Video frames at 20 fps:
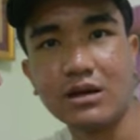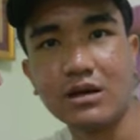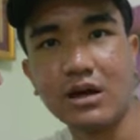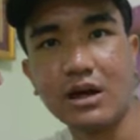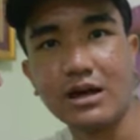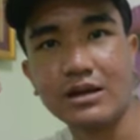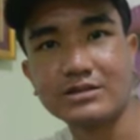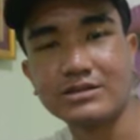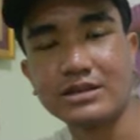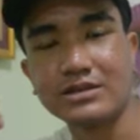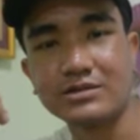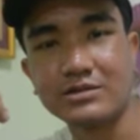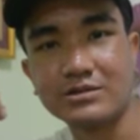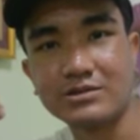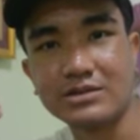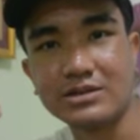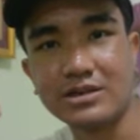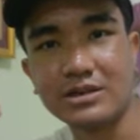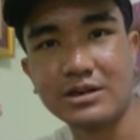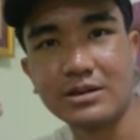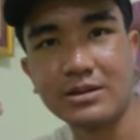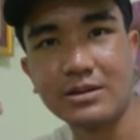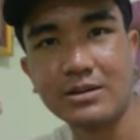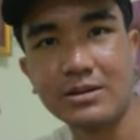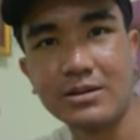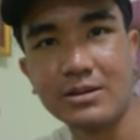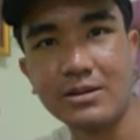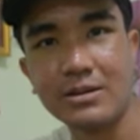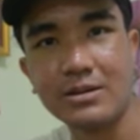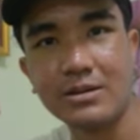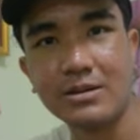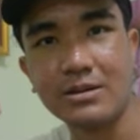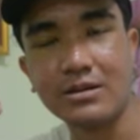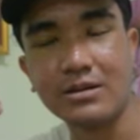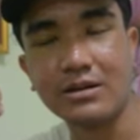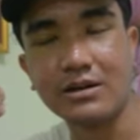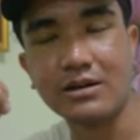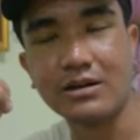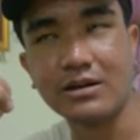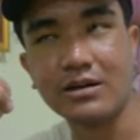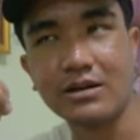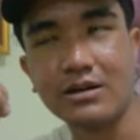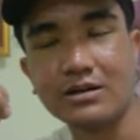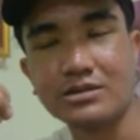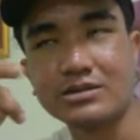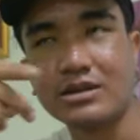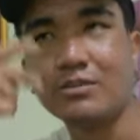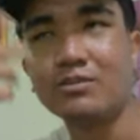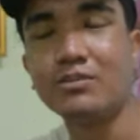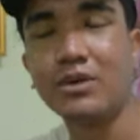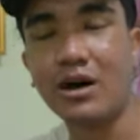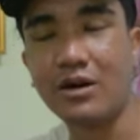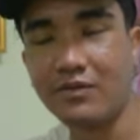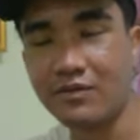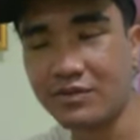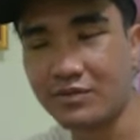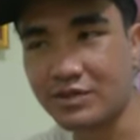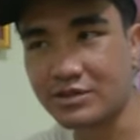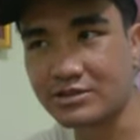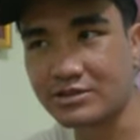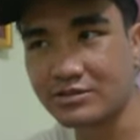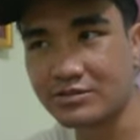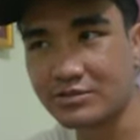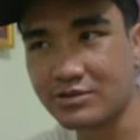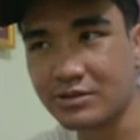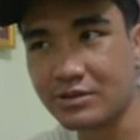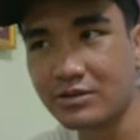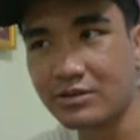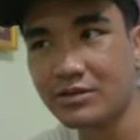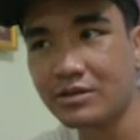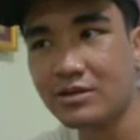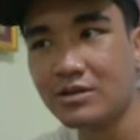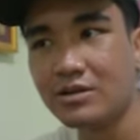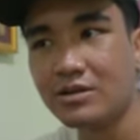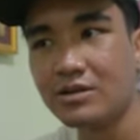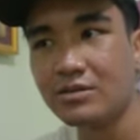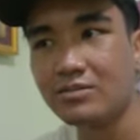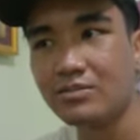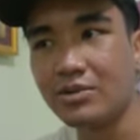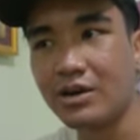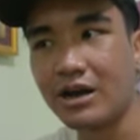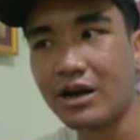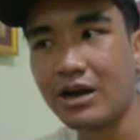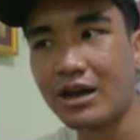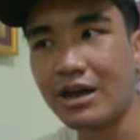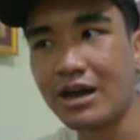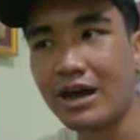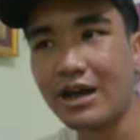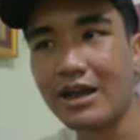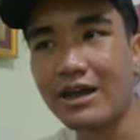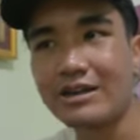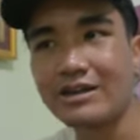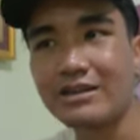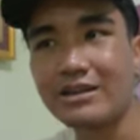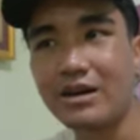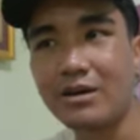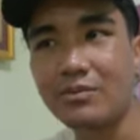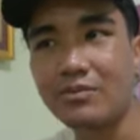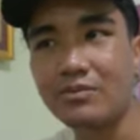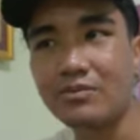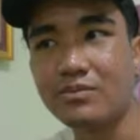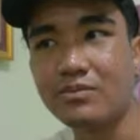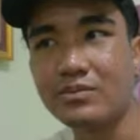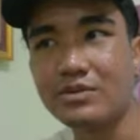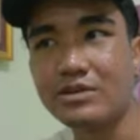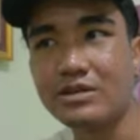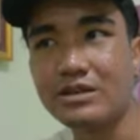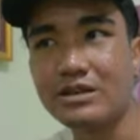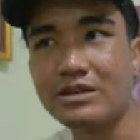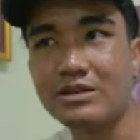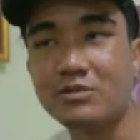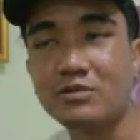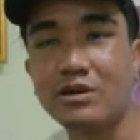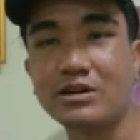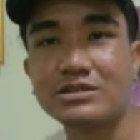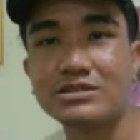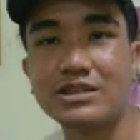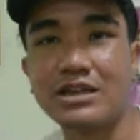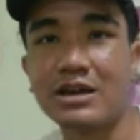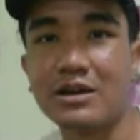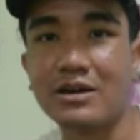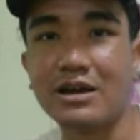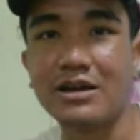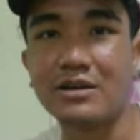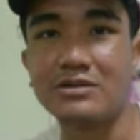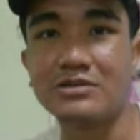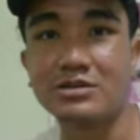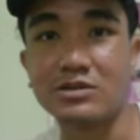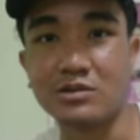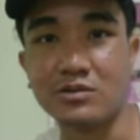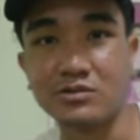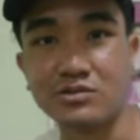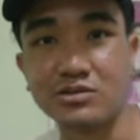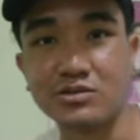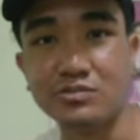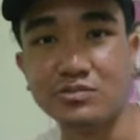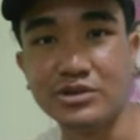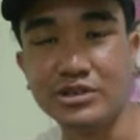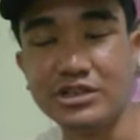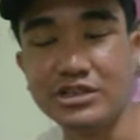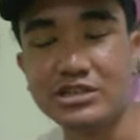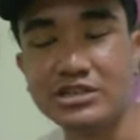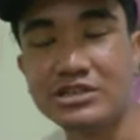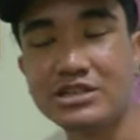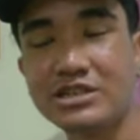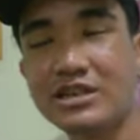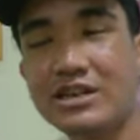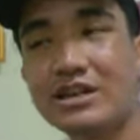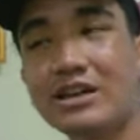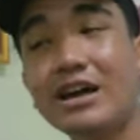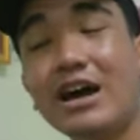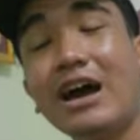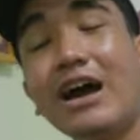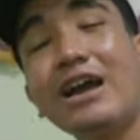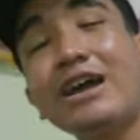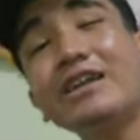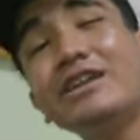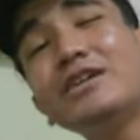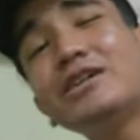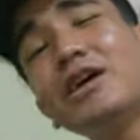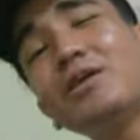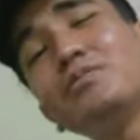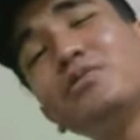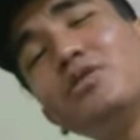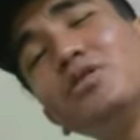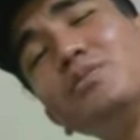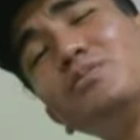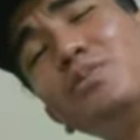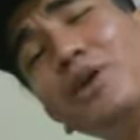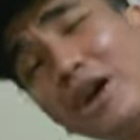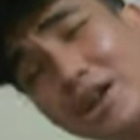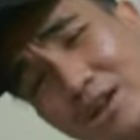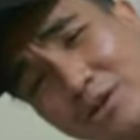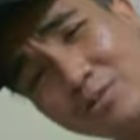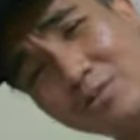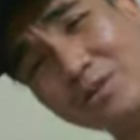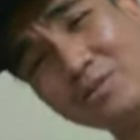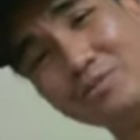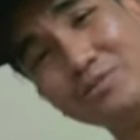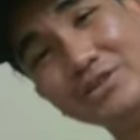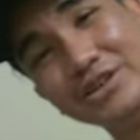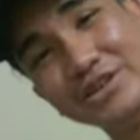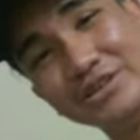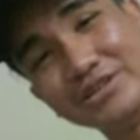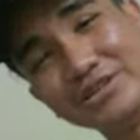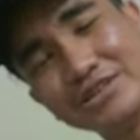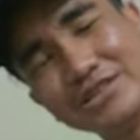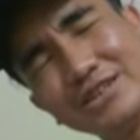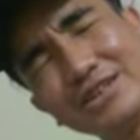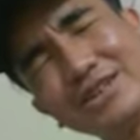At Sentosa, some Marvel festival, but I ended up, it was held at Sentosa Beach. I ended up going Palawan Beach.